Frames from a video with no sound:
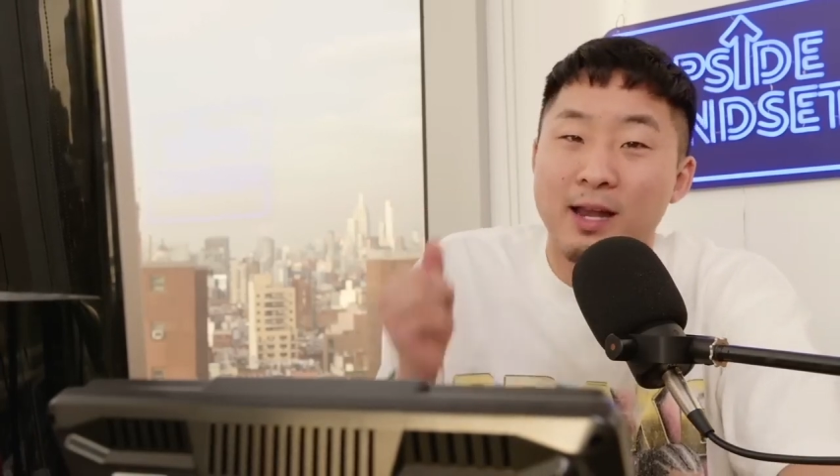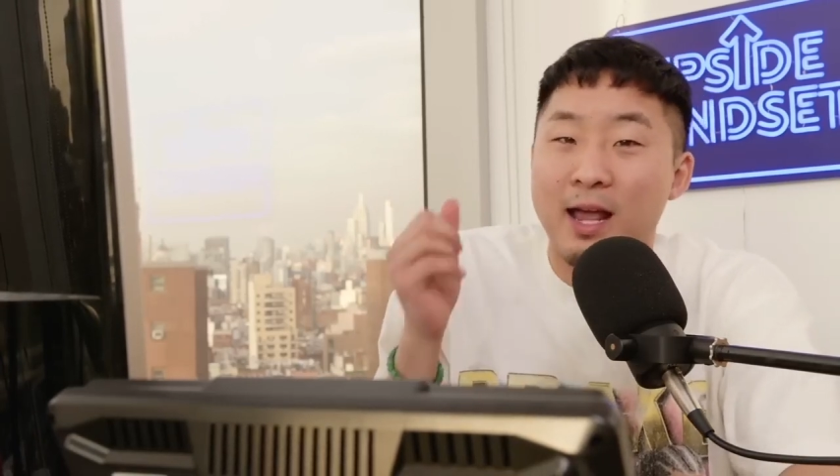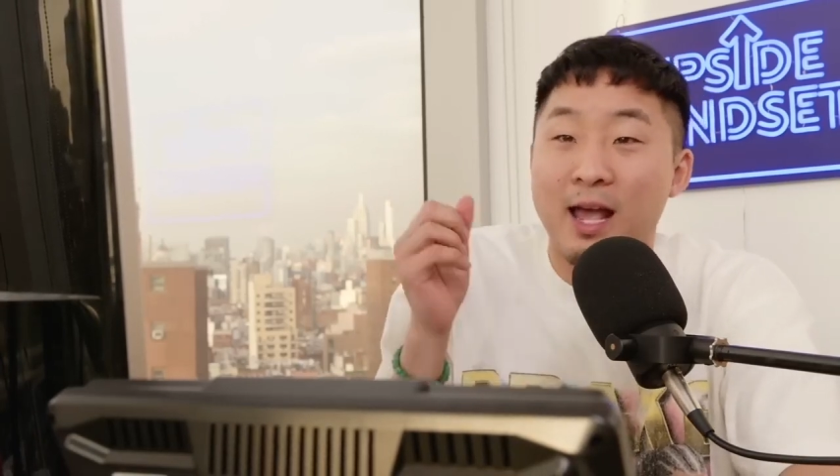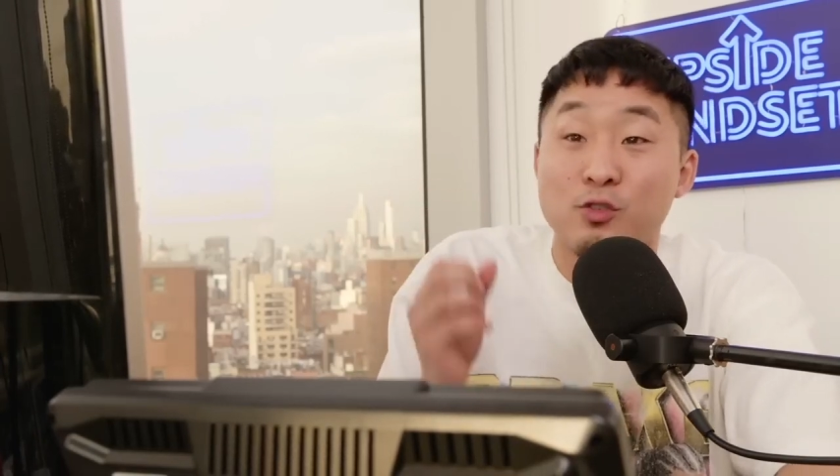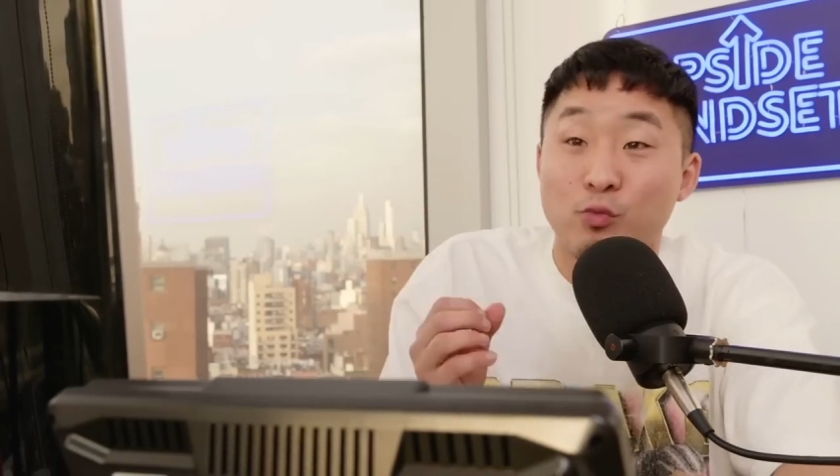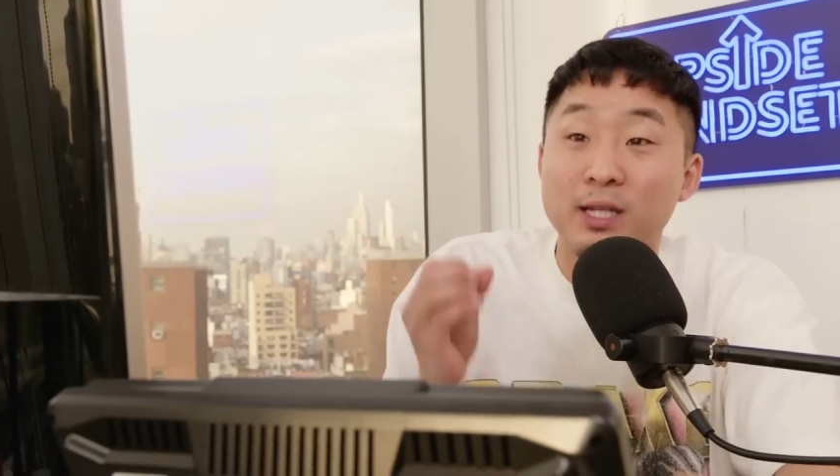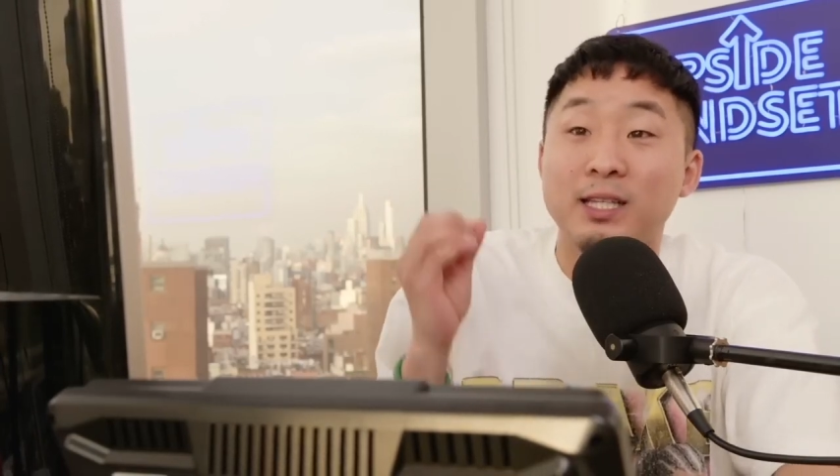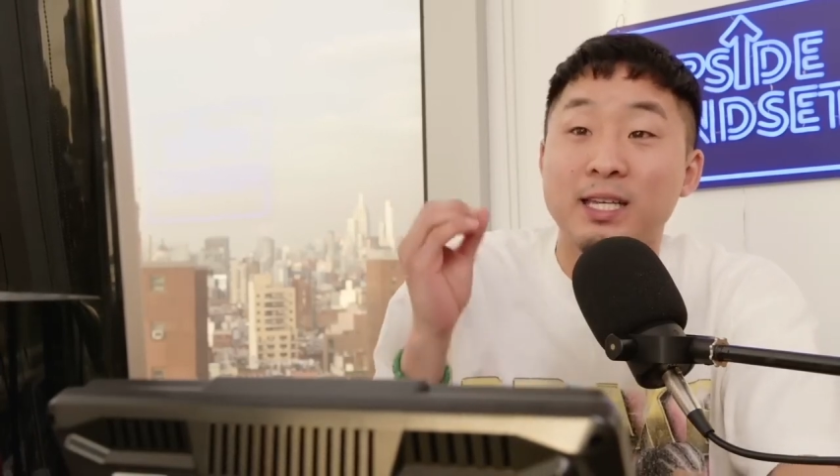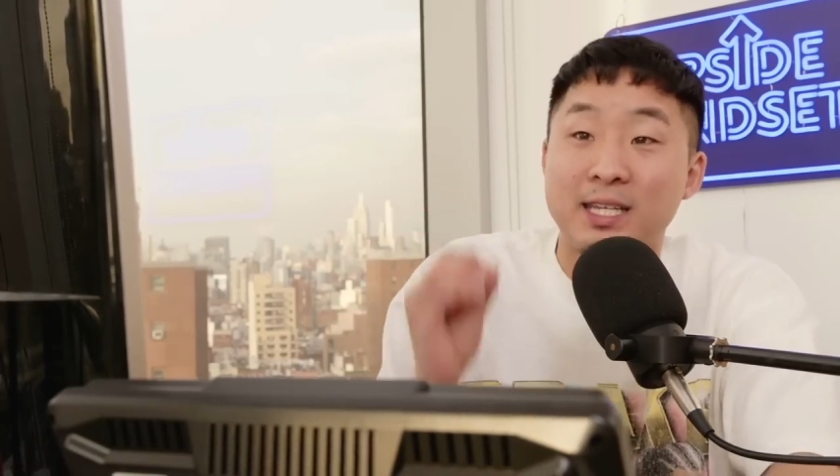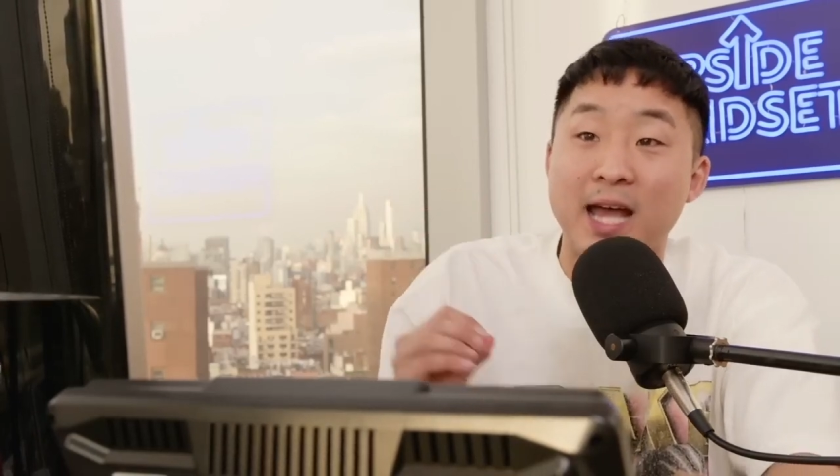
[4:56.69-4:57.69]
and it has
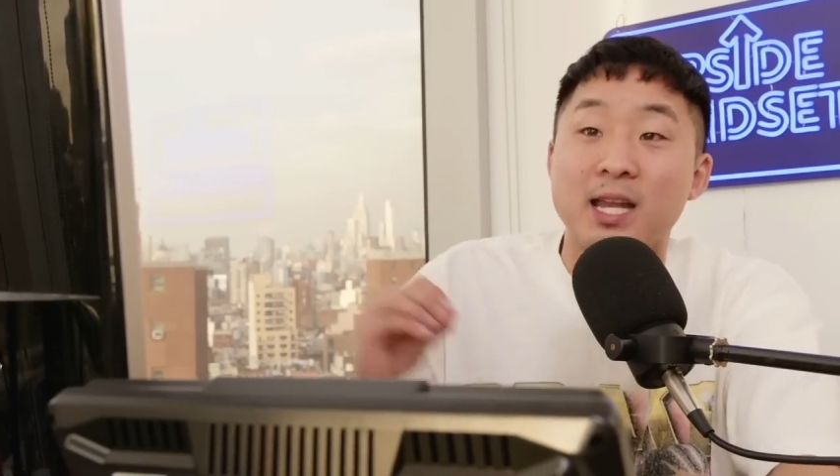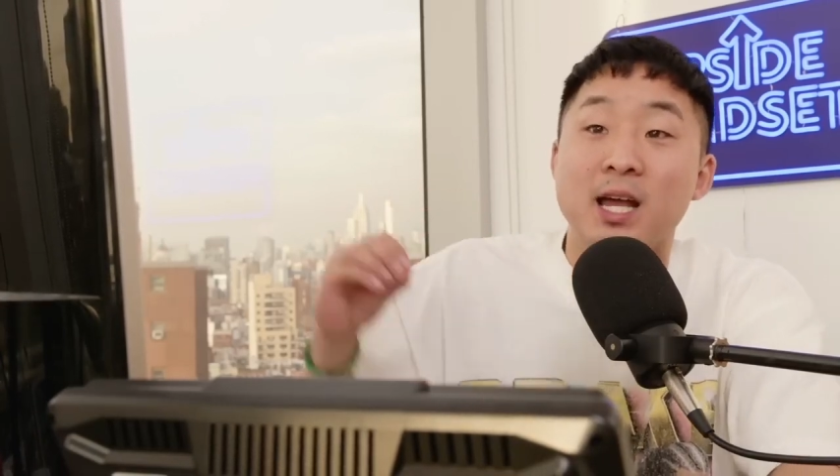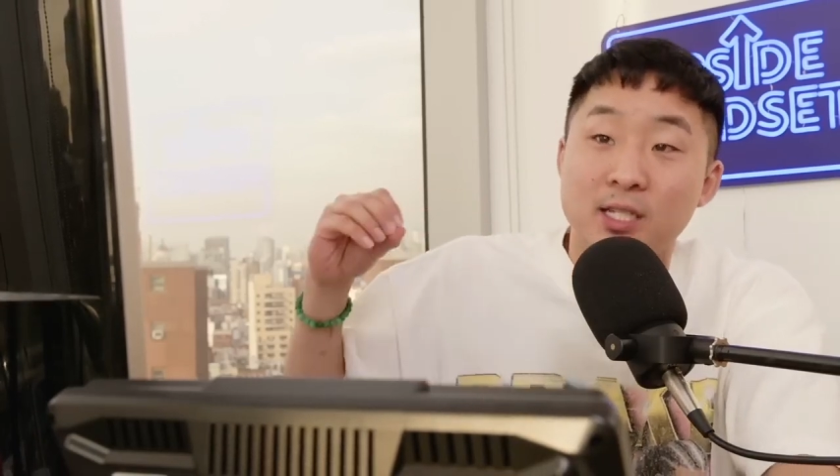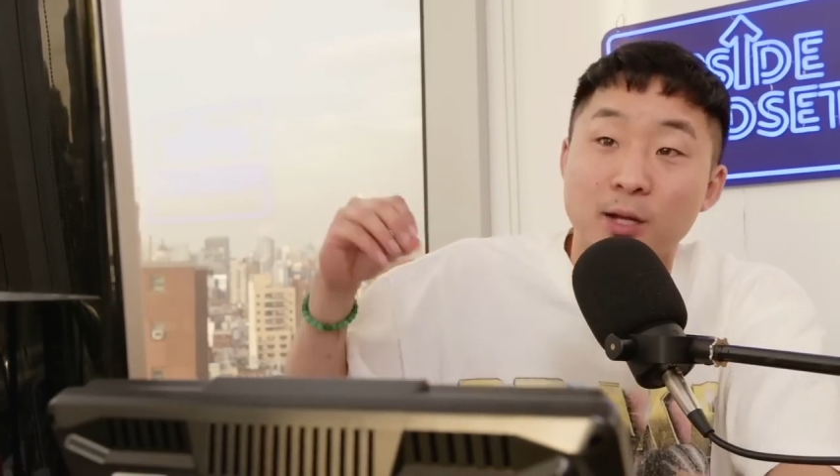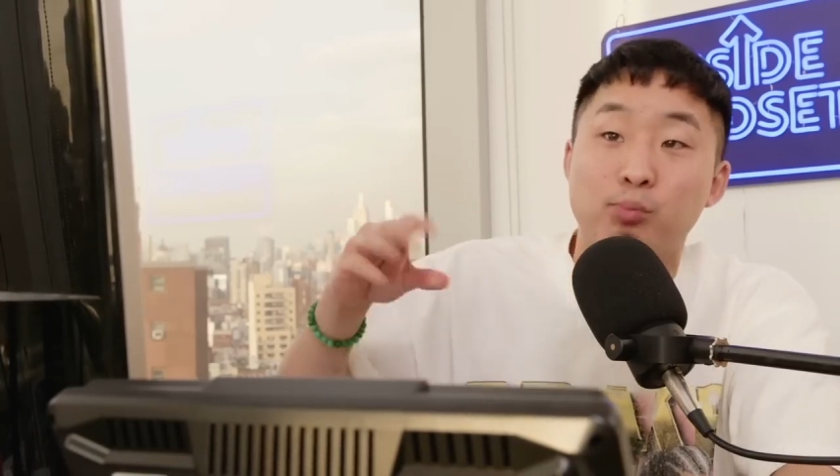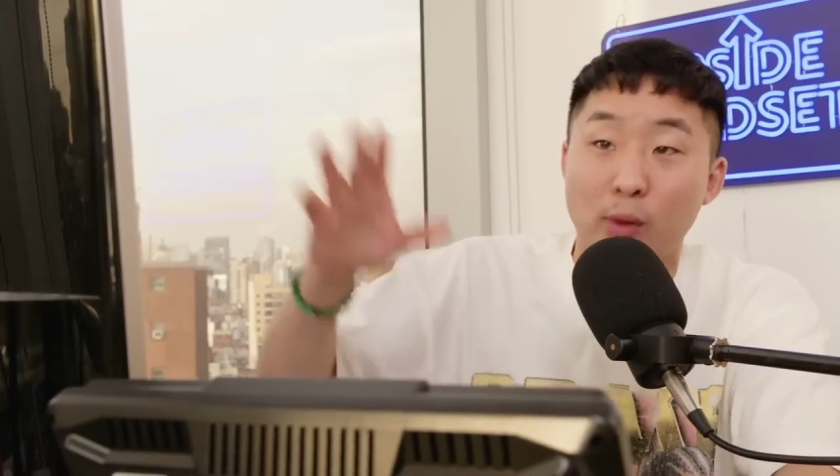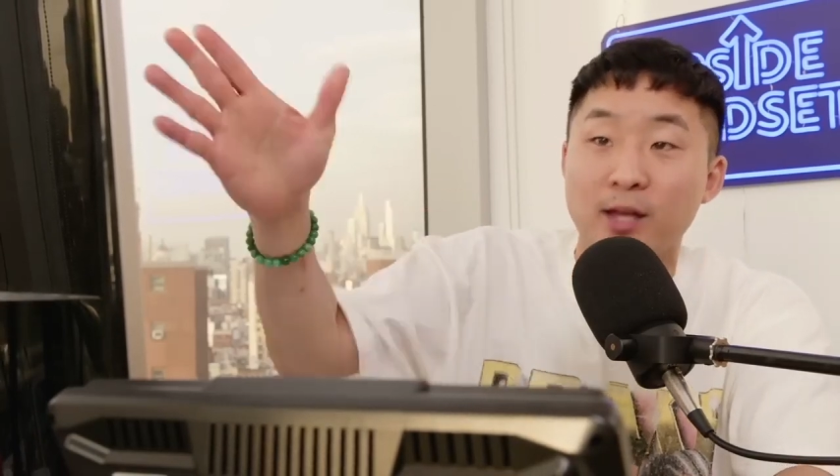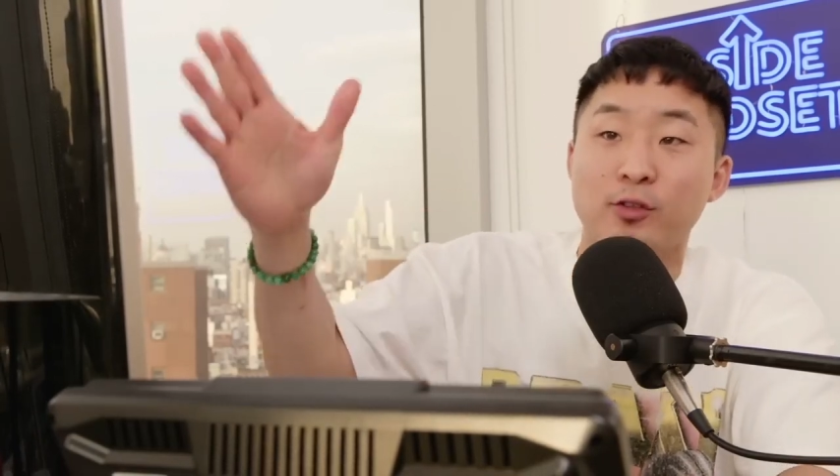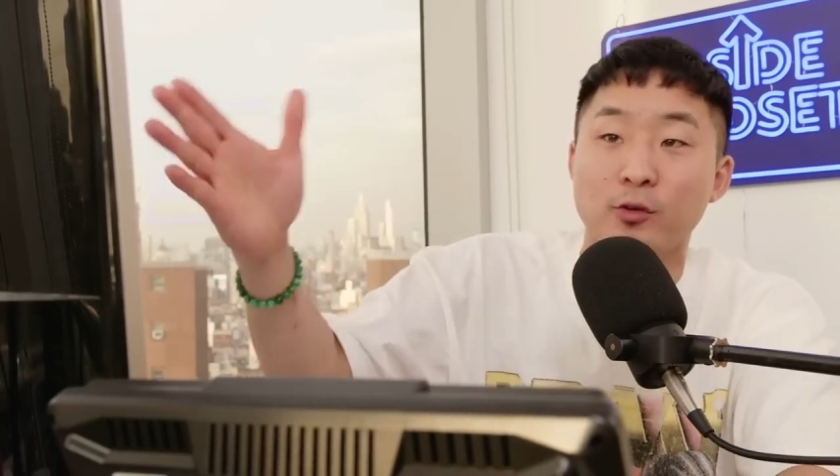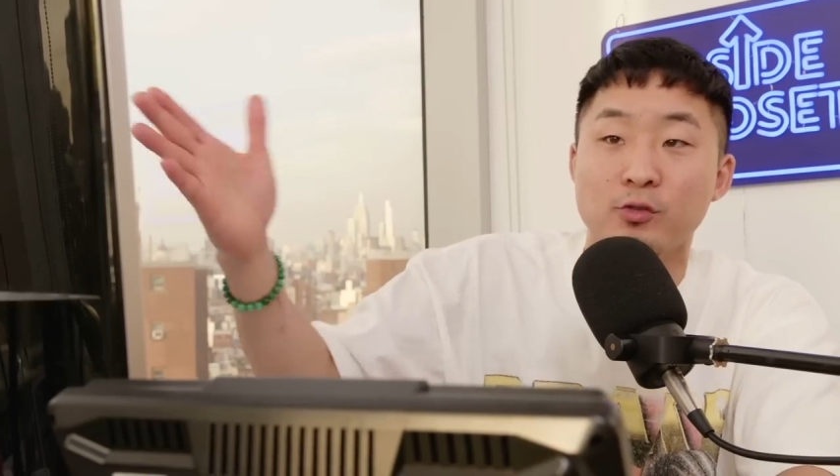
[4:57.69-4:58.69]
really yet to
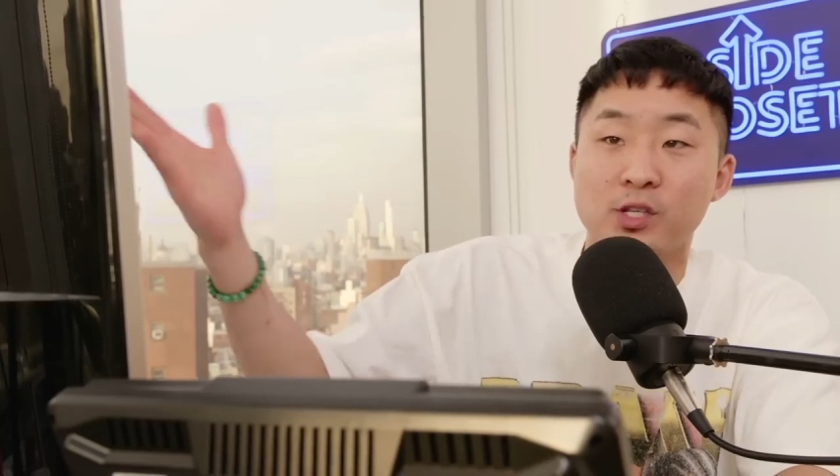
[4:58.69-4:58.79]
break through.